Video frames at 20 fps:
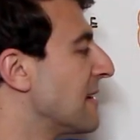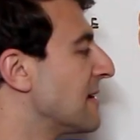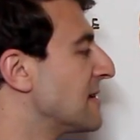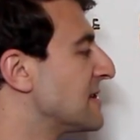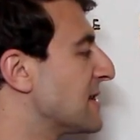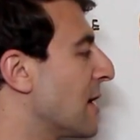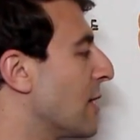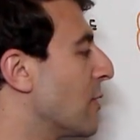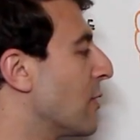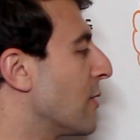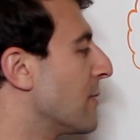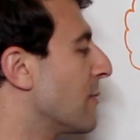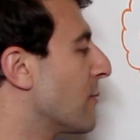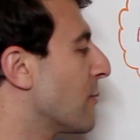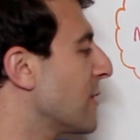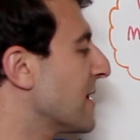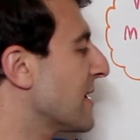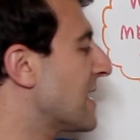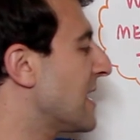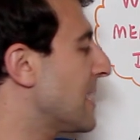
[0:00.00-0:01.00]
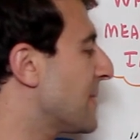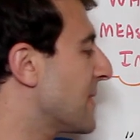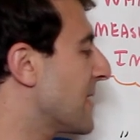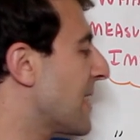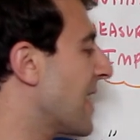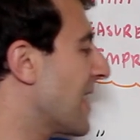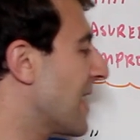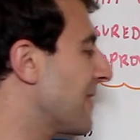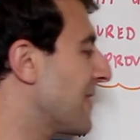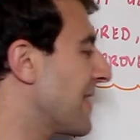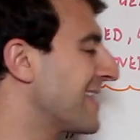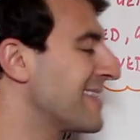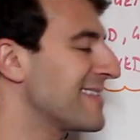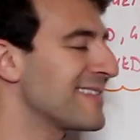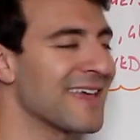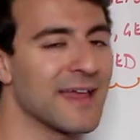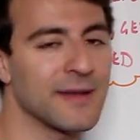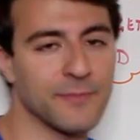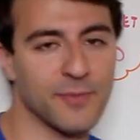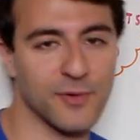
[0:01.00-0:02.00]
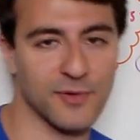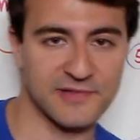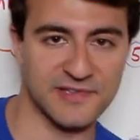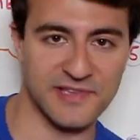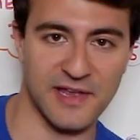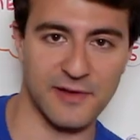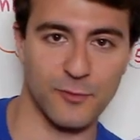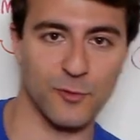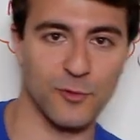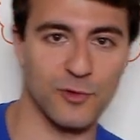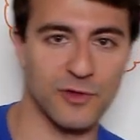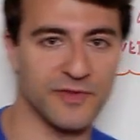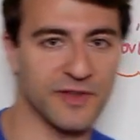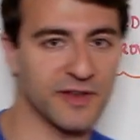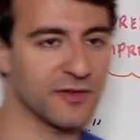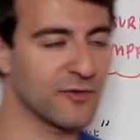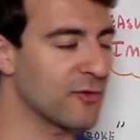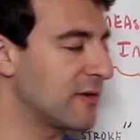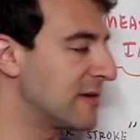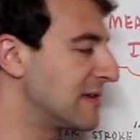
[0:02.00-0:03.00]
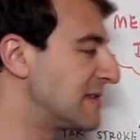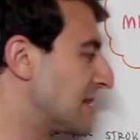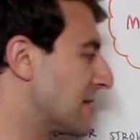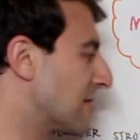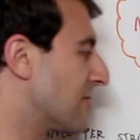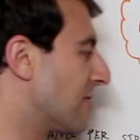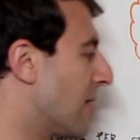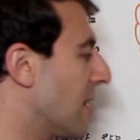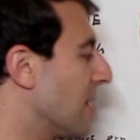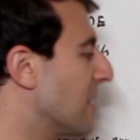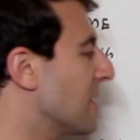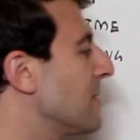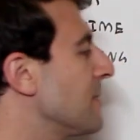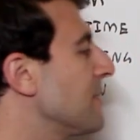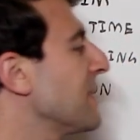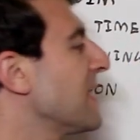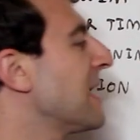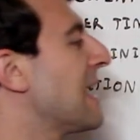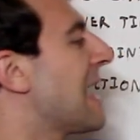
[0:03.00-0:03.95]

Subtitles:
So really keep an eye on that 10% rule of increasing volume.